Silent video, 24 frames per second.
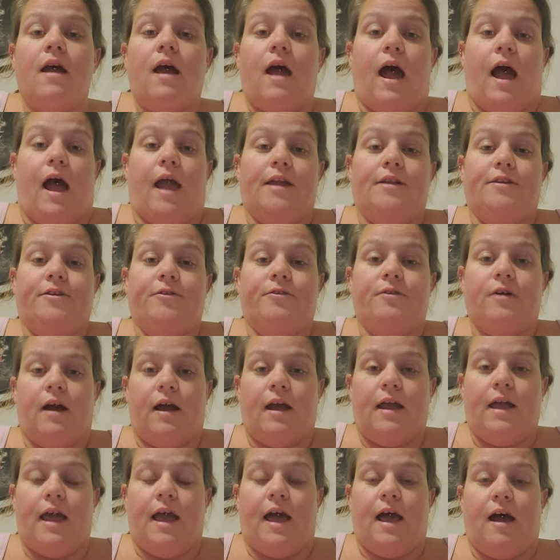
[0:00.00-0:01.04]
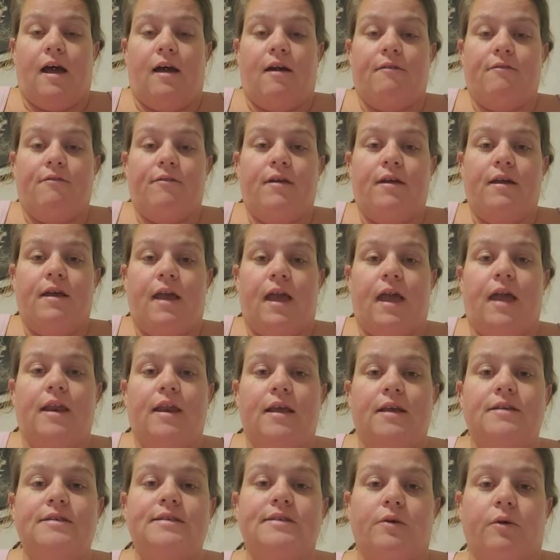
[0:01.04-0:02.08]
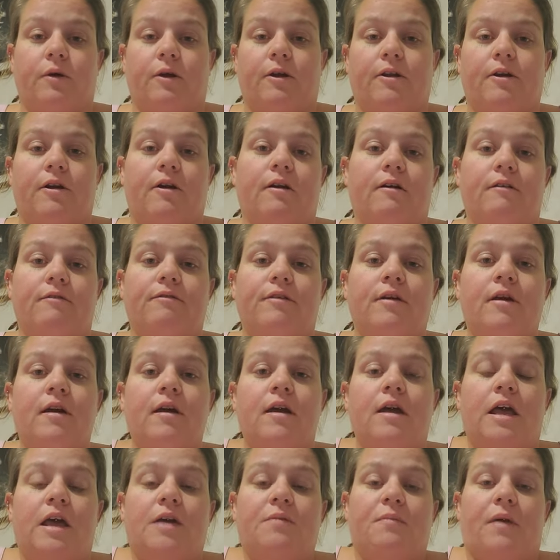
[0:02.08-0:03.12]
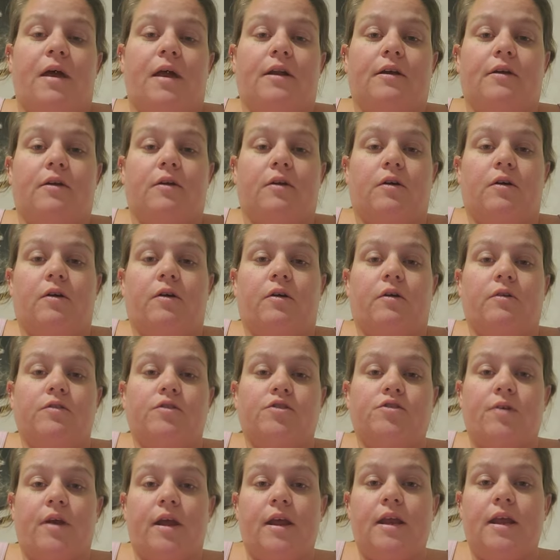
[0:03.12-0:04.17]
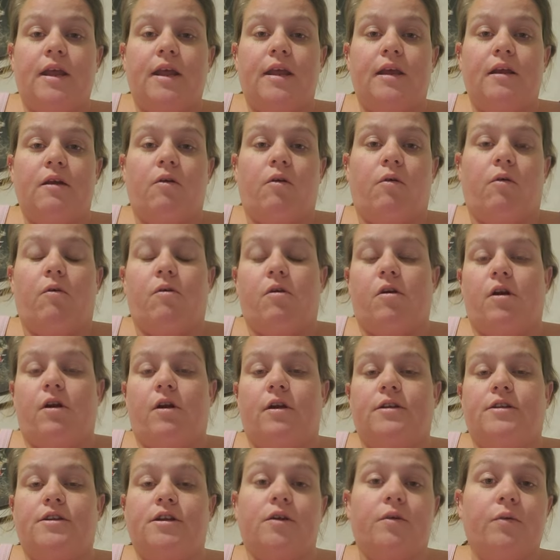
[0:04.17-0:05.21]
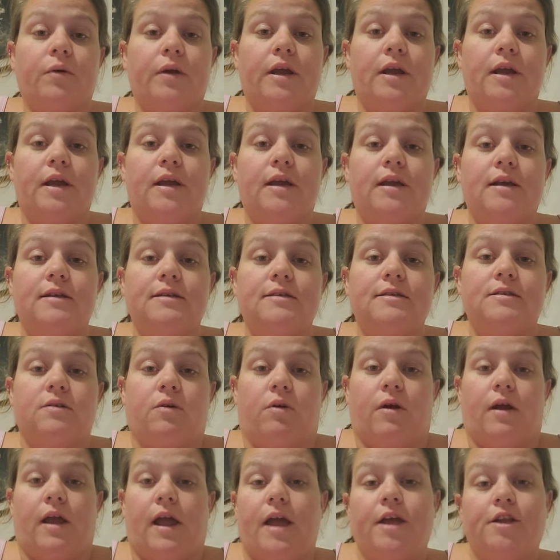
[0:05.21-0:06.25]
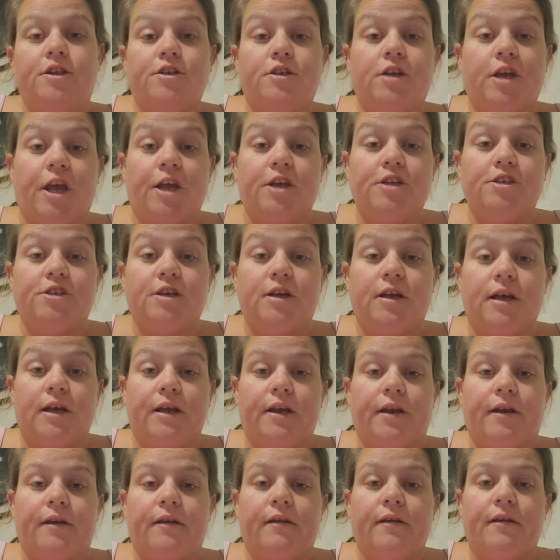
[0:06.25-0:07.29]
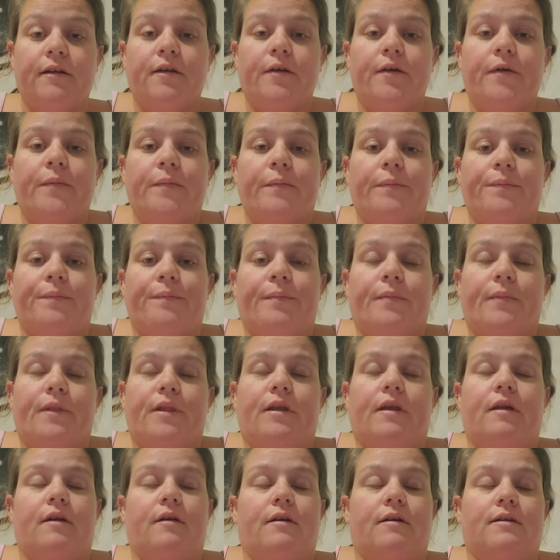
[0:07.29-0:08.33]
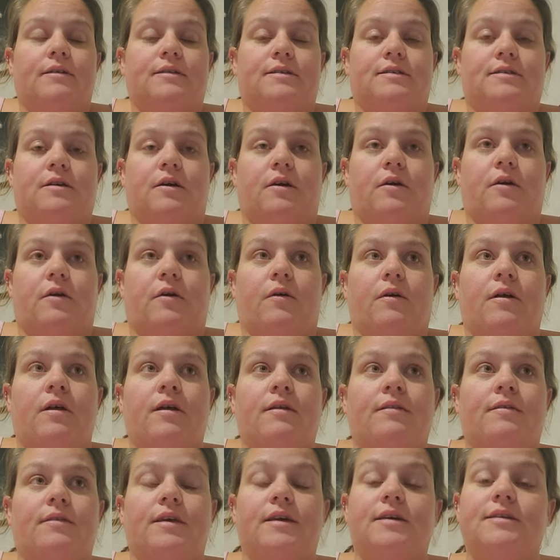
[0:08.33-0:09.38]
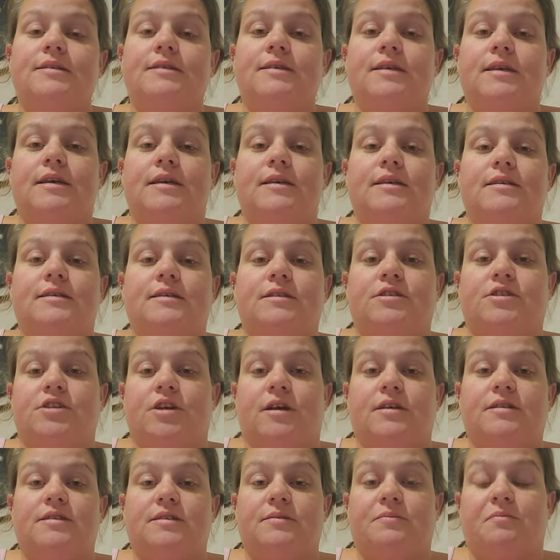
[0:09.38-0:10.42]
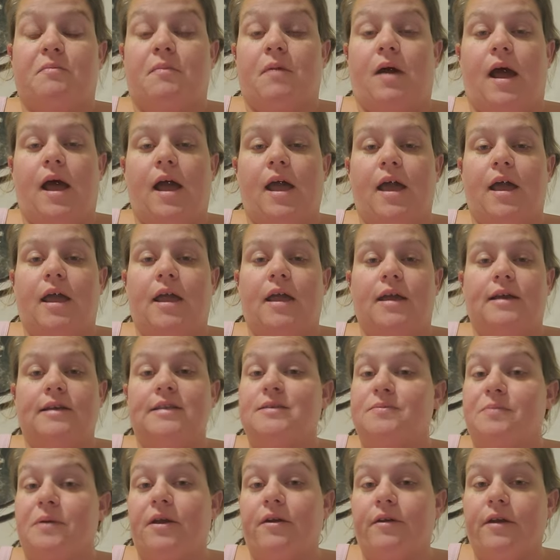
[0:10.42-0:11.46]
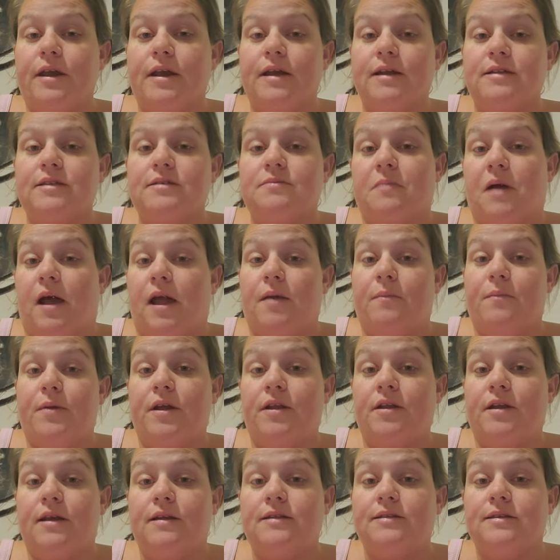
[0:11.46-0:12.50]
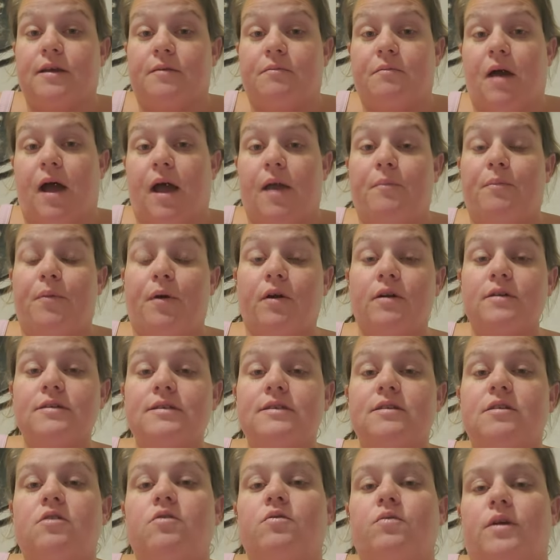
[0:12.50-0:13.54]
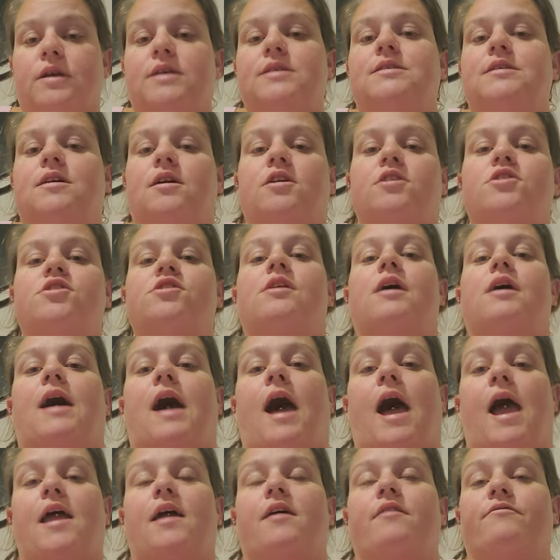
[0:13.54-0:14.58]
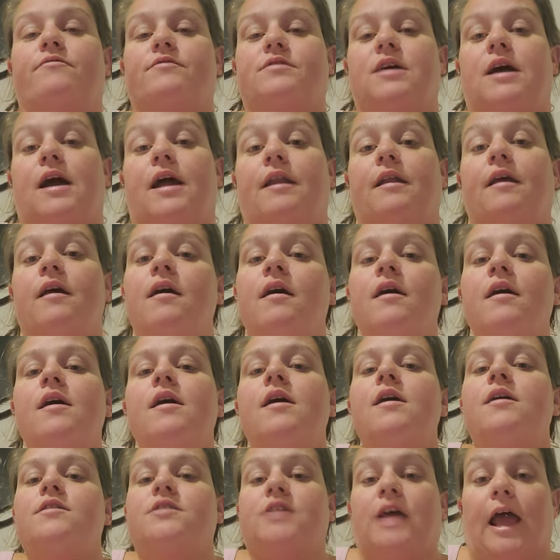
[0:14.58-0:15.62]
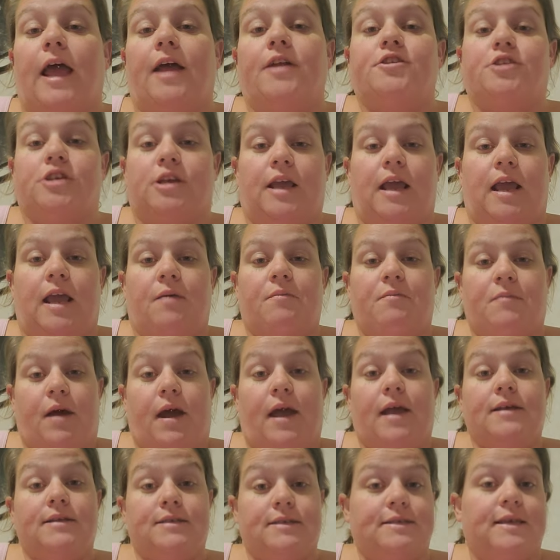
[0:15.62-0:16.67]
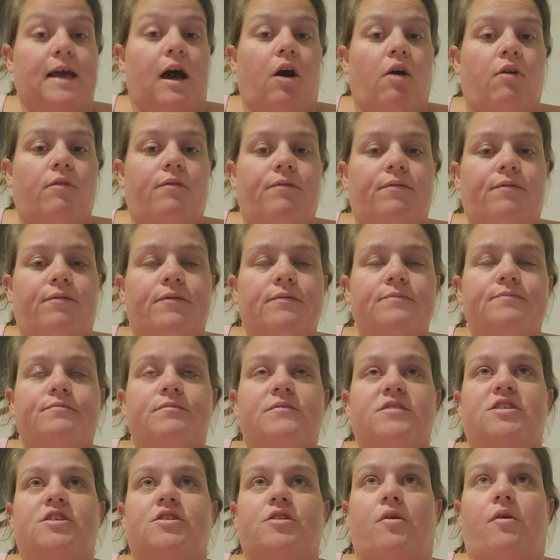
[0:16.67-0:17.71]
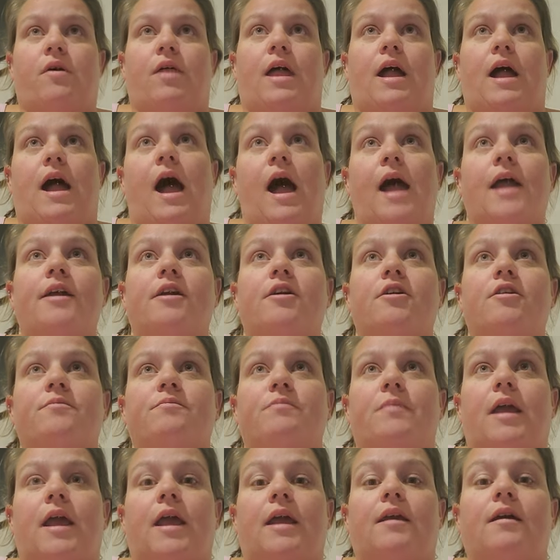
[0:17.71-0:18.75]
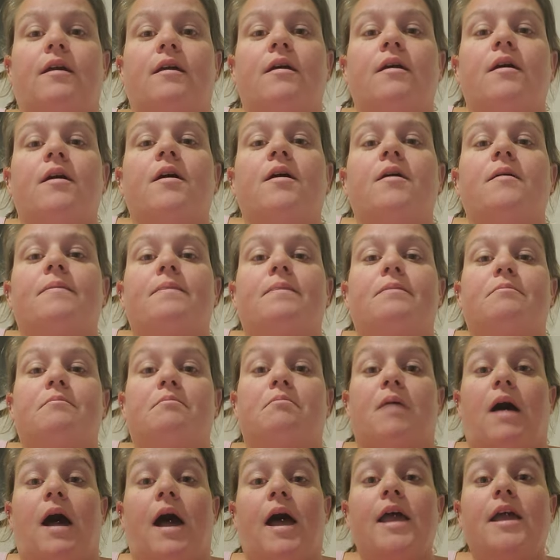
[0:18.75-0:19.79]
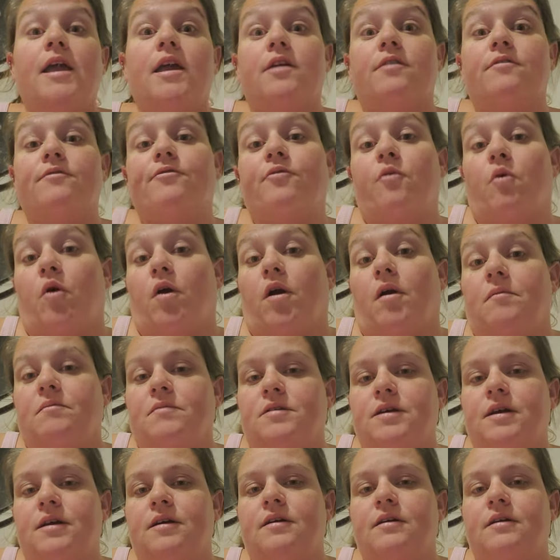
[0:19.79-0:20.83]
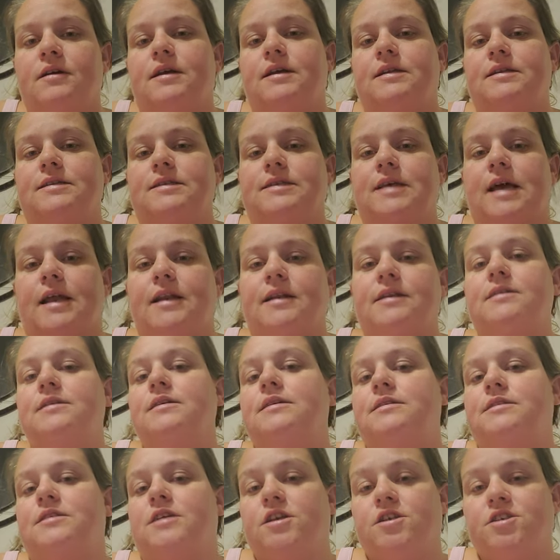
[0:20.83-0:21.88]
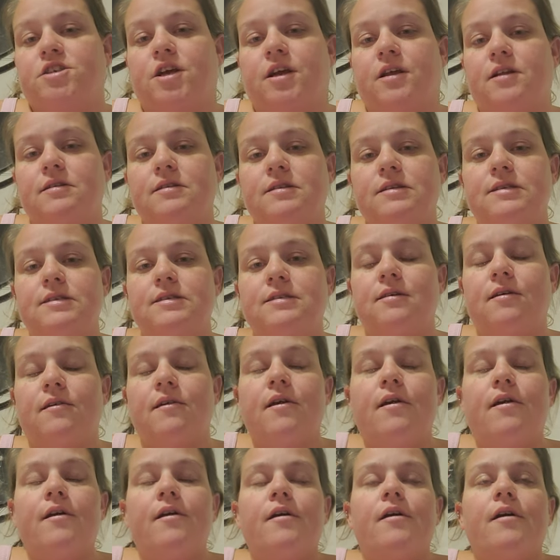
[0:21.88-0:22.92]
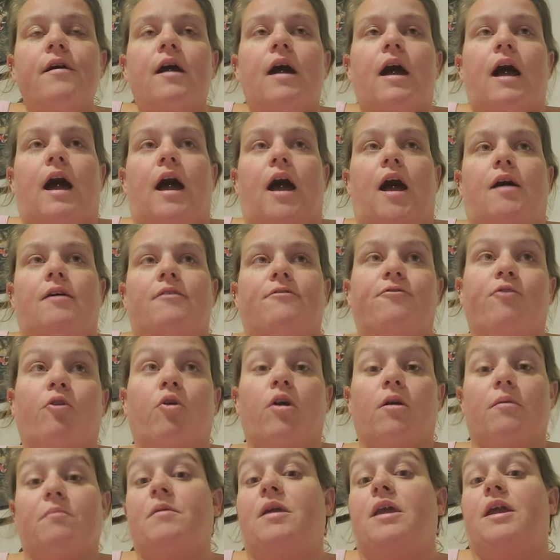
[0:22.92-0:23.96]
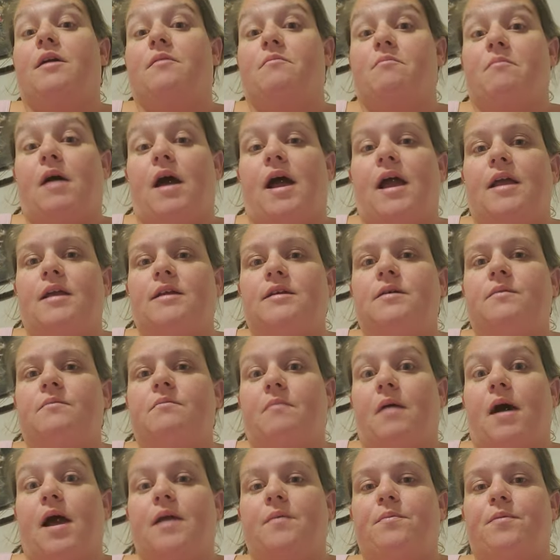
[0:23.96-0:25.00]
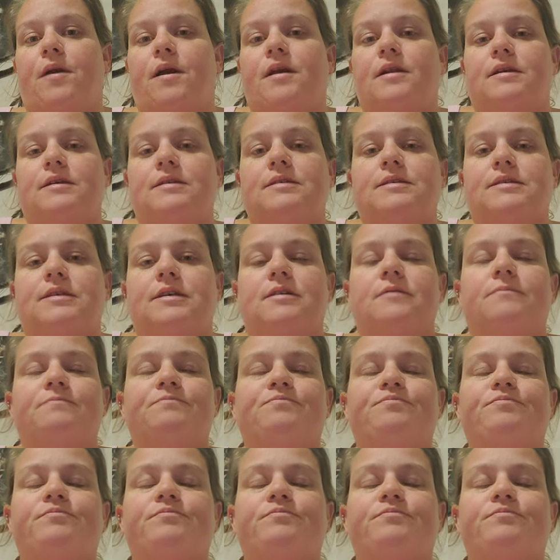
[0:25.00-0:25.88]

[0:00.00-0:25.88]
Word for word: I do not have any sort of medical training or degrees or education. So this is just my experience, my opinions, and my personal research I have done to educate myself so that I could make my informed consent decisions uh, for me and my my pregnancy.